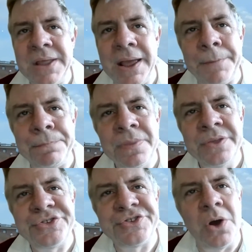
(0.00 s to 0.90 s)
Yeah.
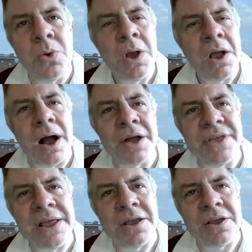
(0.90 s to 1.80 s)
So I
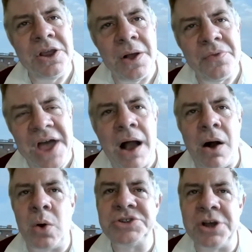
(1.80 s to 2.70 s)
think you know
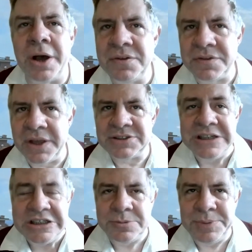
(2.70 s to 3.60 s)
that whole side of
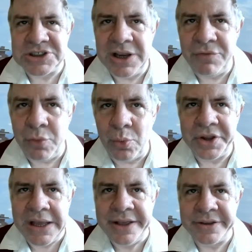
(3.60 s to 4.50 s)
things needs to be seen for what
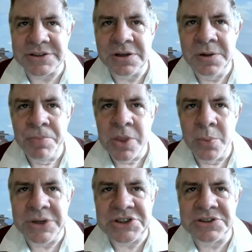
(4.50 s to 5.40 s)
it is,
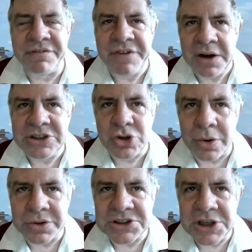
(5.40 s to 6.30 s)
which is a very
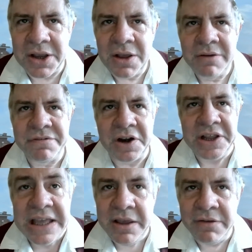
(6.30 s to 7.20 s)
toxic, very
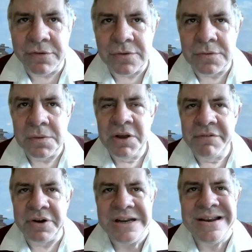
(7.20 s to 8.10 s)
evil,
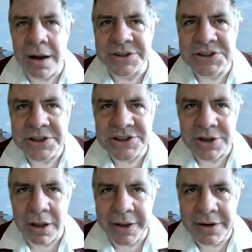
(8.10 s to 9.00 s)
very nasty
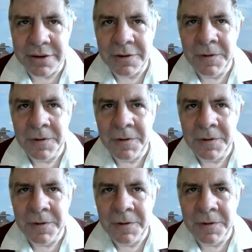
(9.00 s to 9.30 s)
side